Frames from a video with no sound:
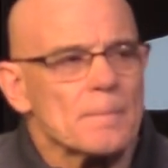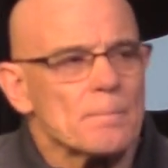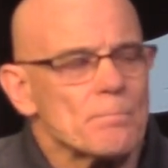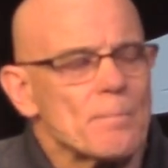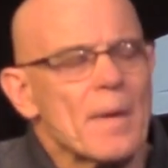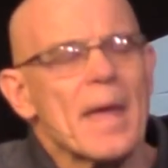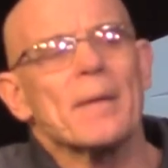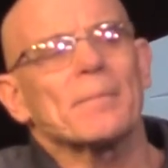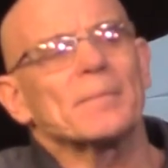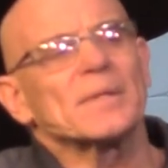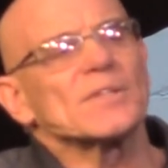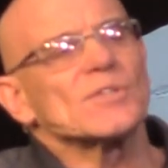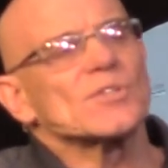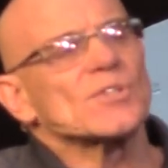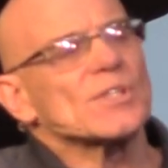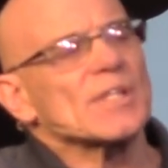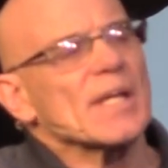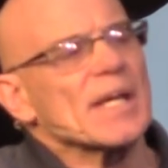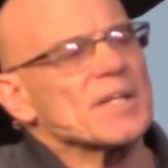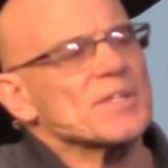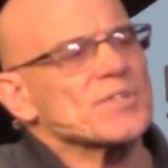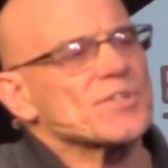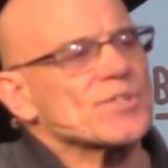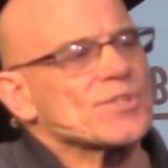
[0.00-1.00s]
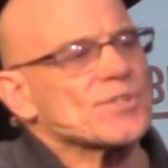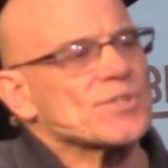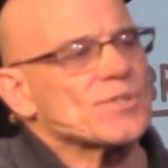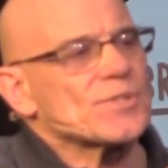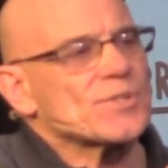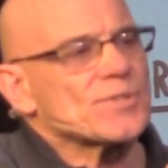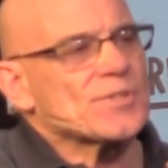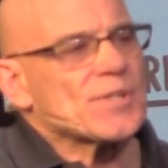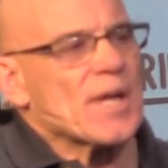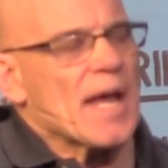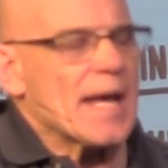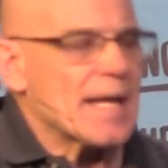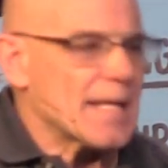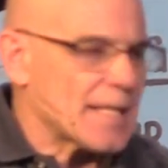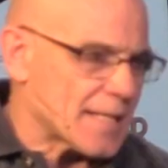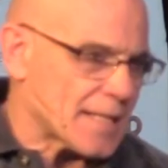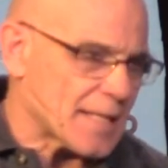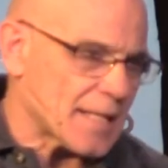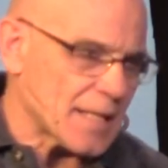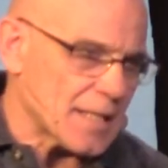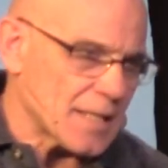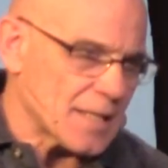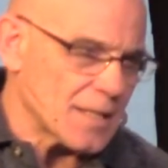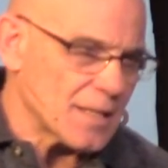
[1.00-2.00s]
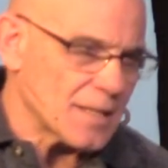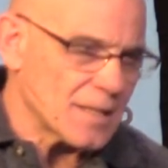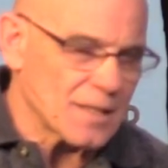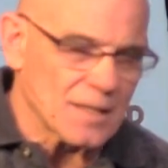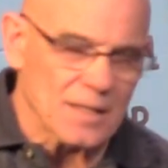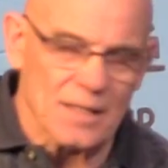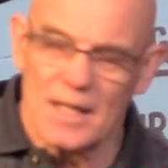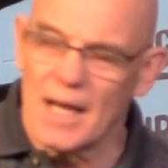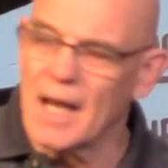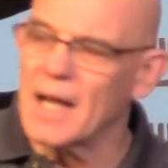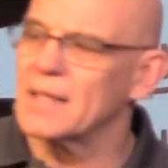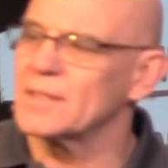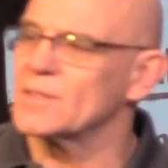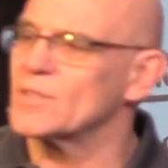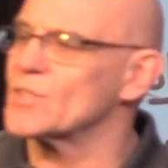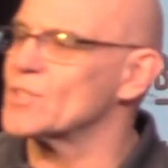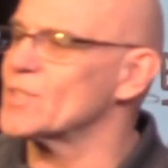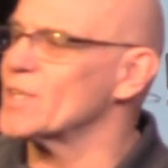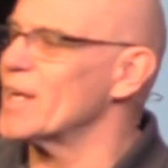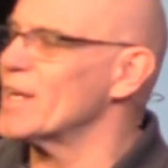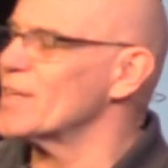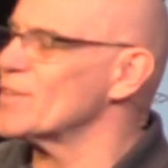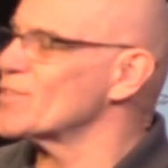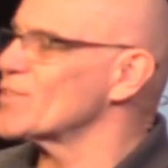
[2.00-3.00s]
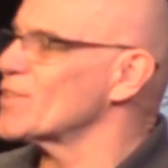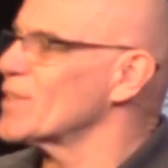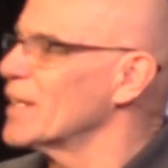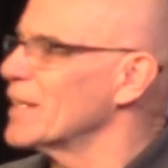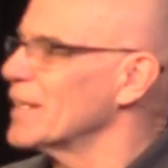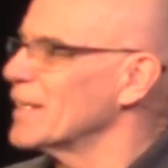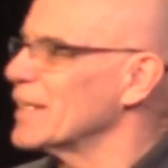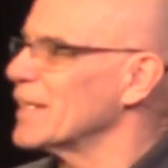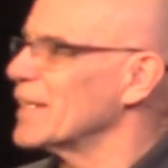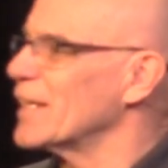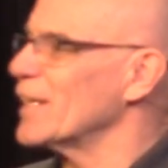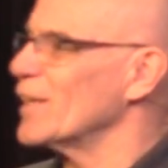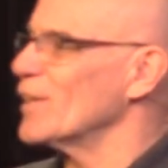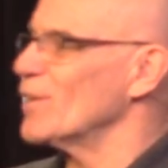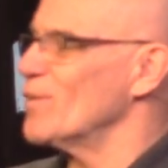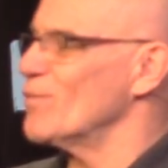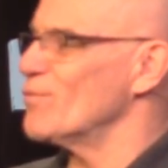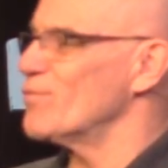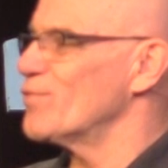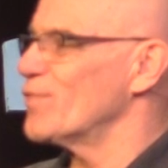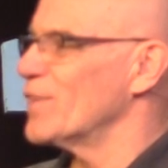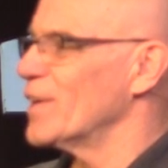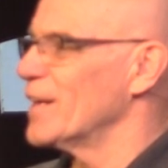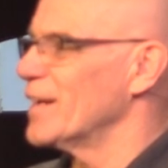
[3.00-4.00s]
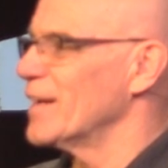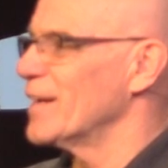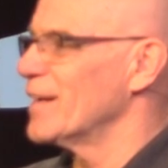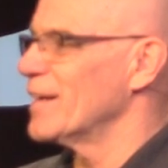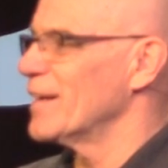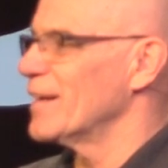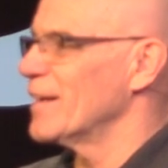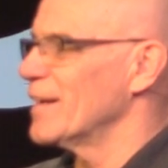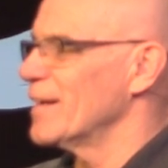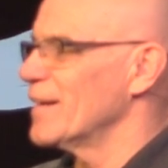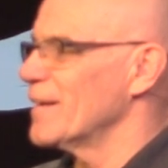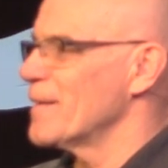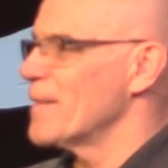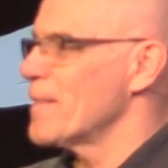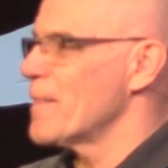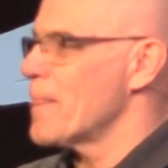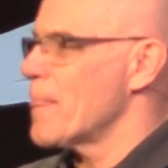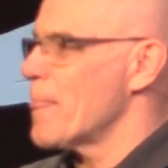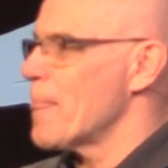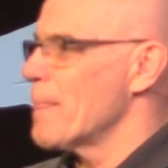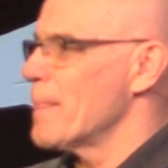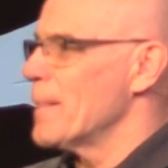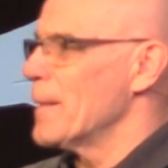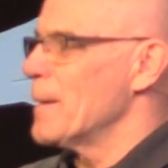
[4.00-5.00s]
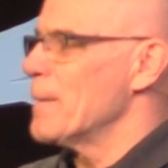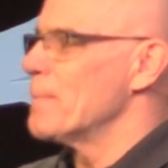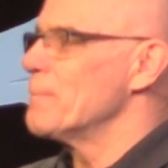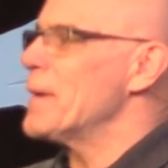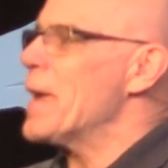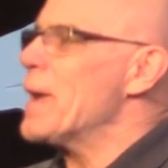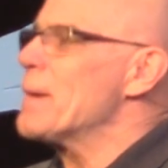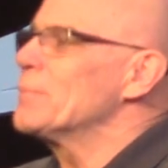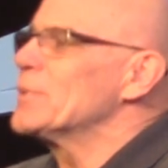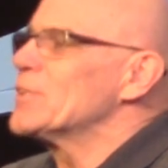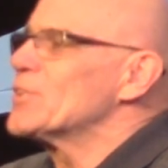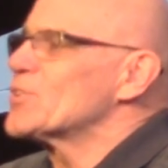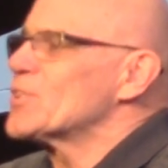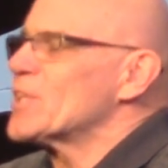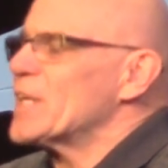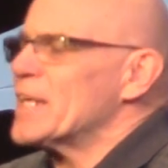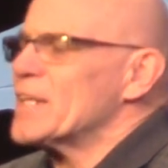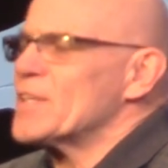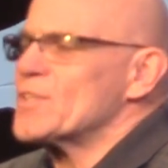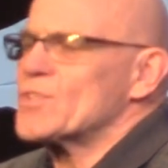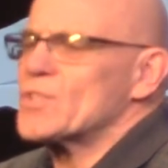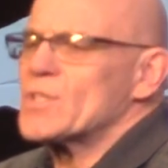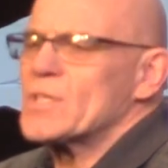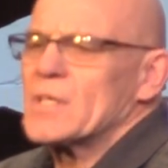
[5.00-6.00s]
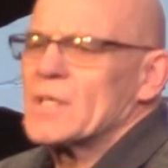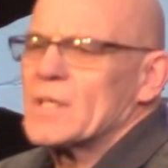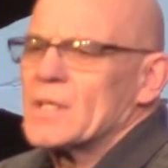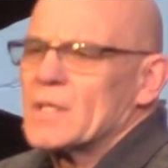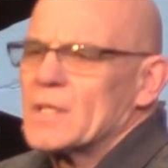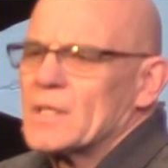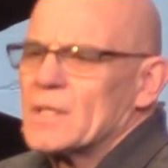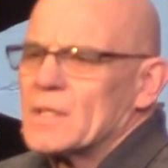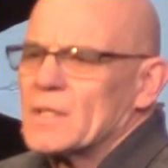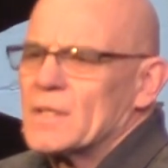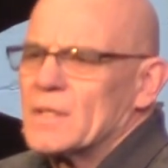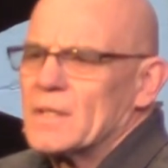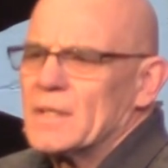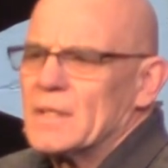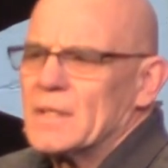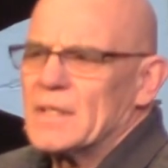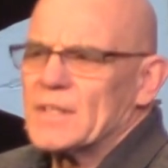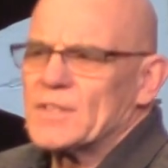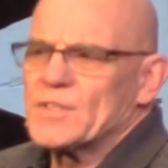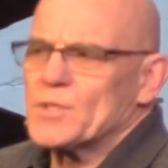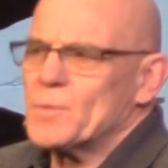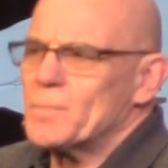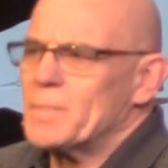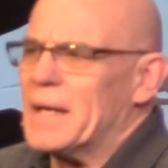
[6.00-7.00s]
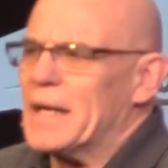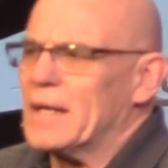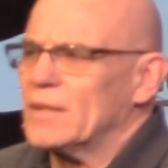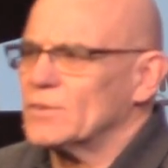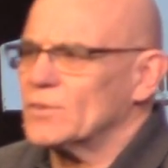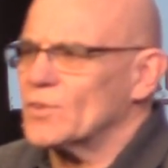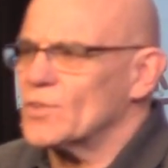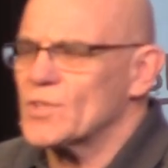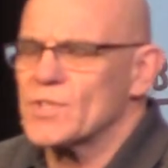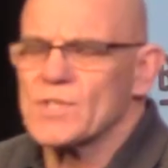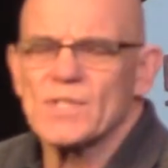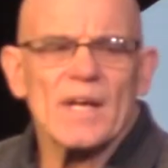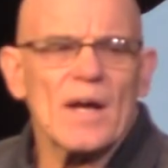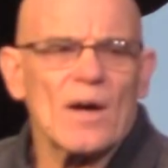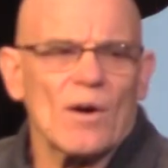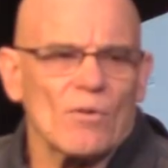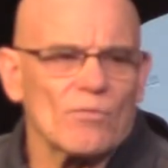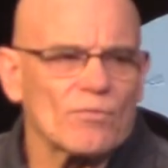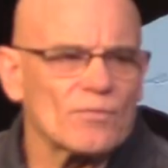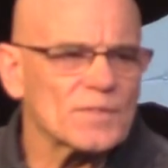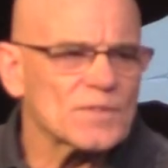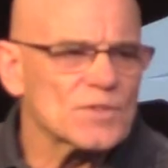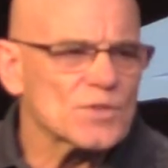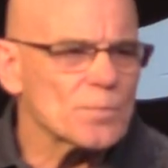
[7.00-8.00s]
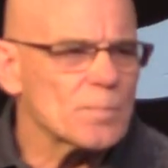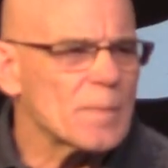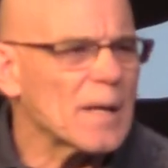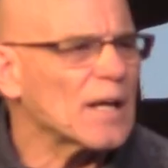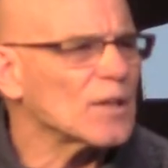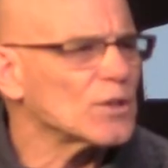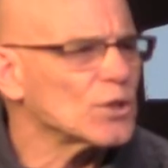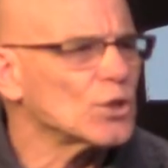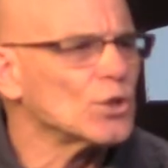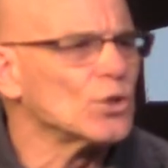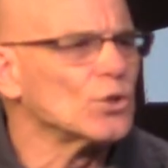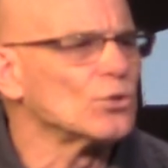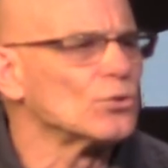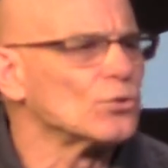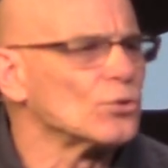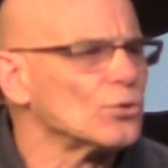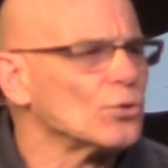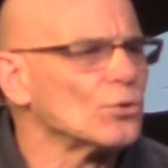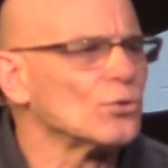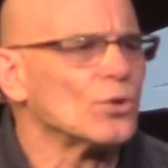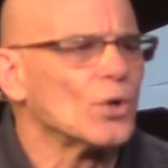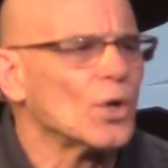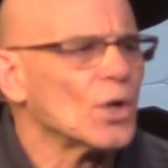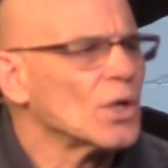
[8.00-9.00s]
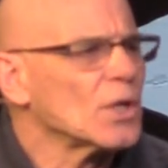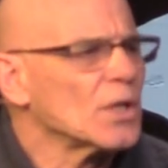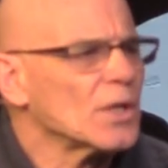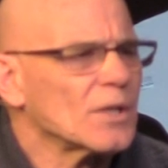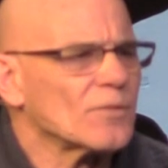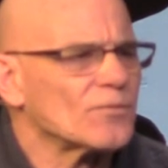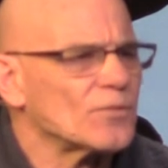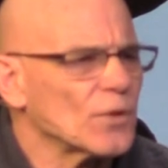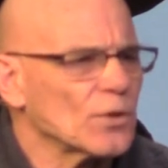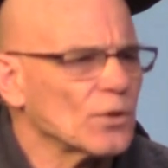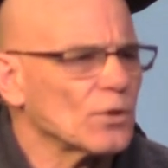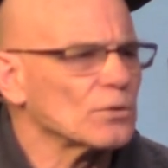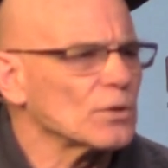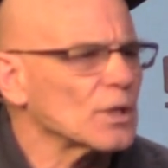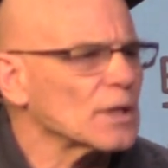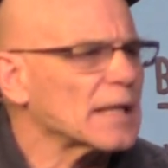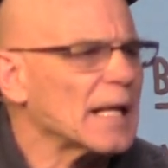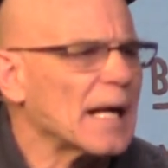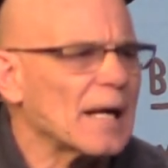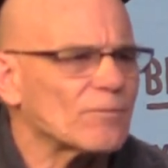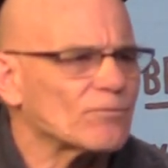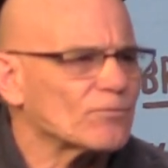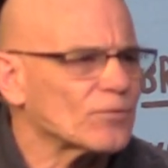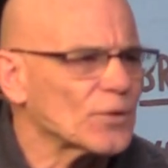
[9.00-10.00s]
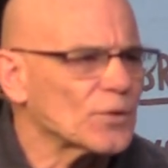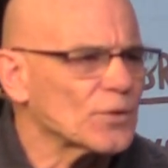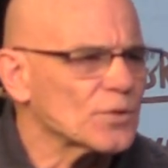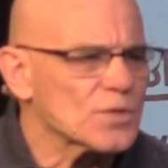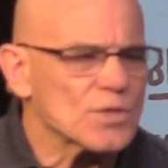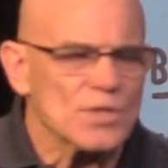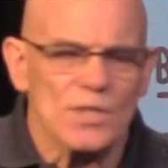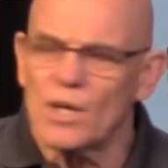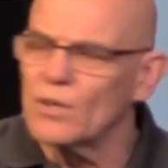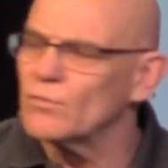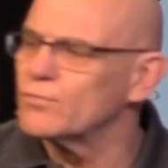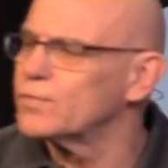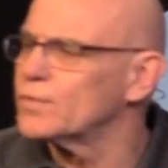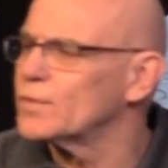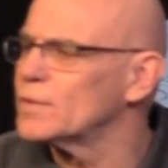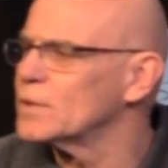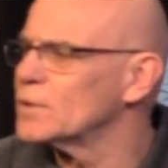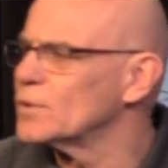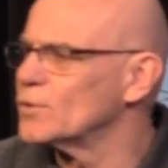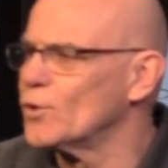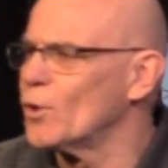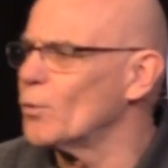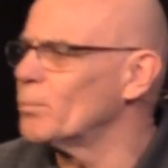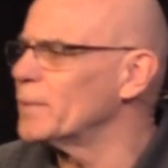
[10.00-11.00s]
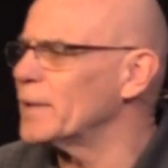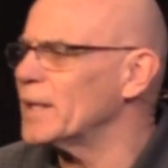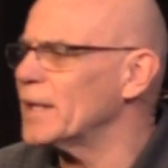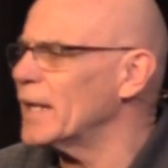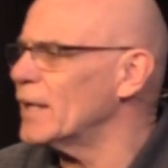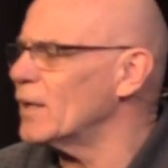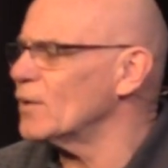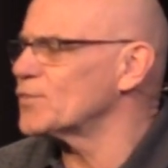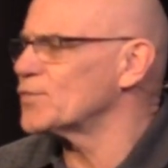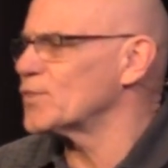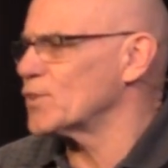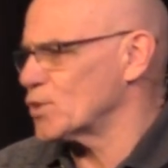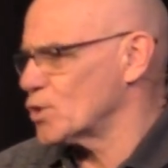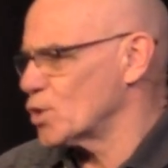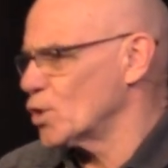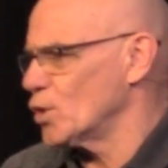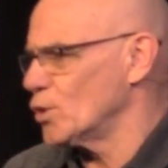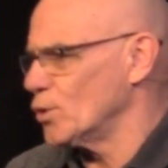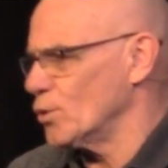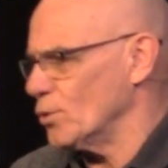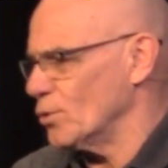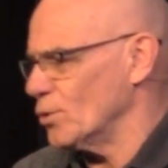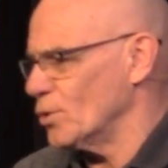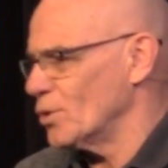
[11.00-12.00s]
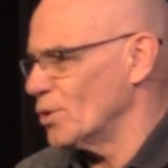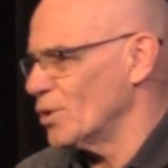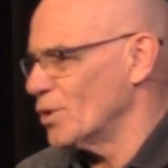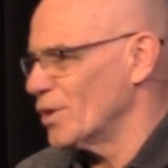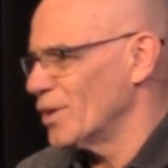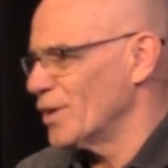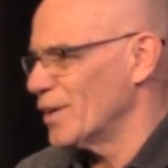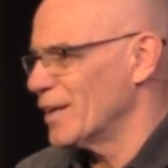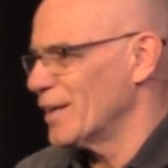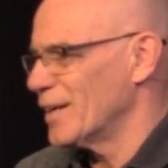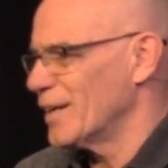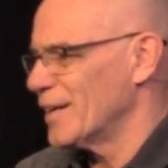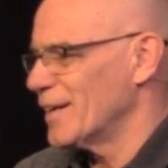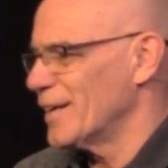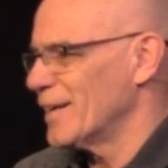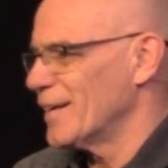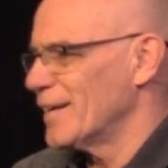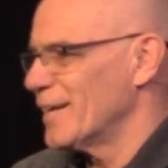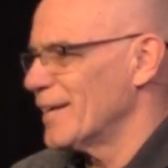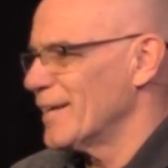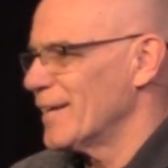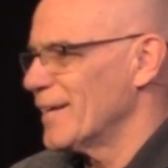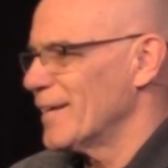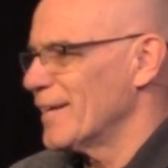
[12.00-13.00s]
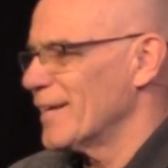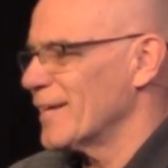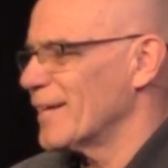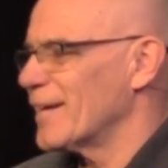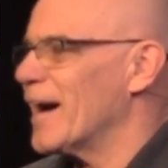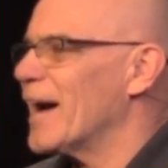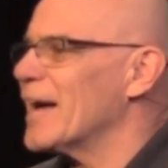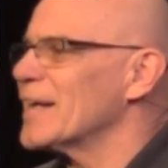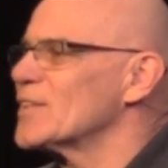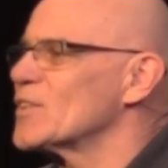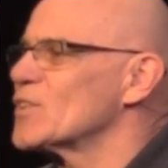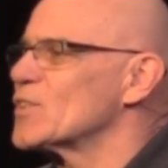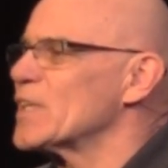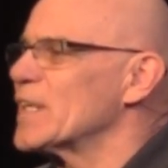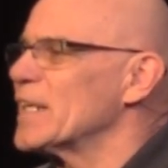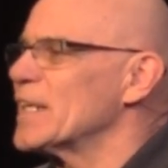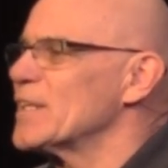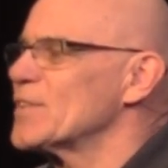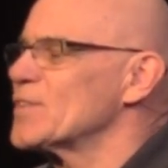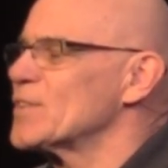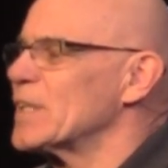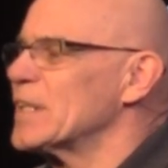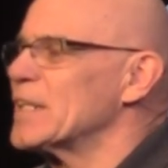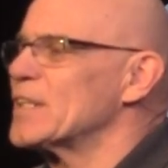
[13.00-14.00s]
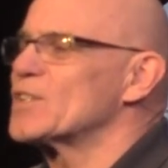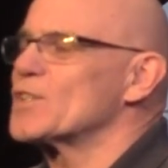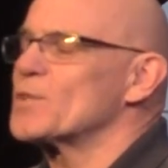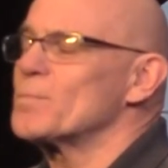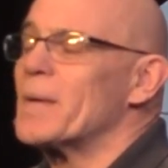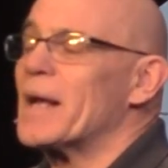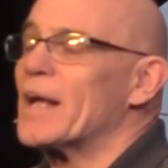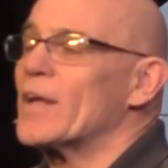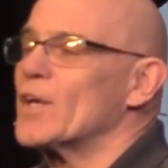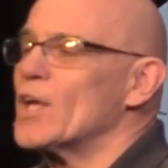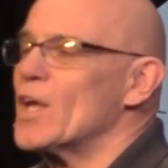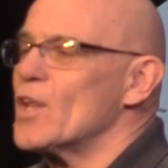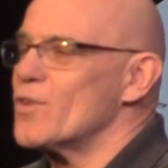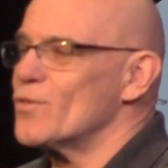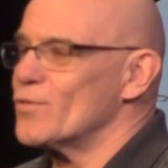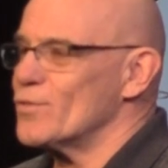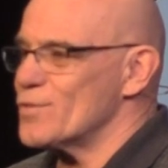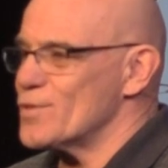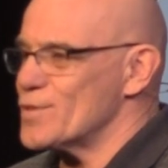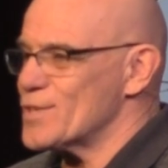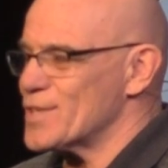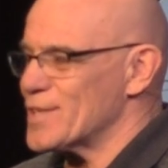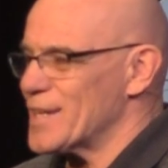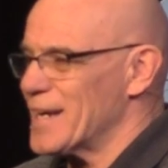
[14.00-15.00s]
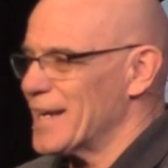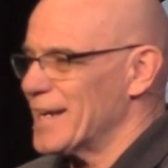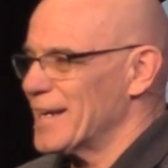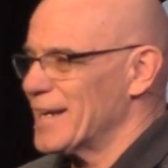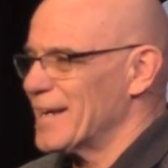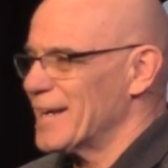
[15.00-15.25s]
Mammon says, take. God says, give. Mammon says, it's about self. It's about you. you if you don't look out for yourself, nobody else is going to. God says, it's about others.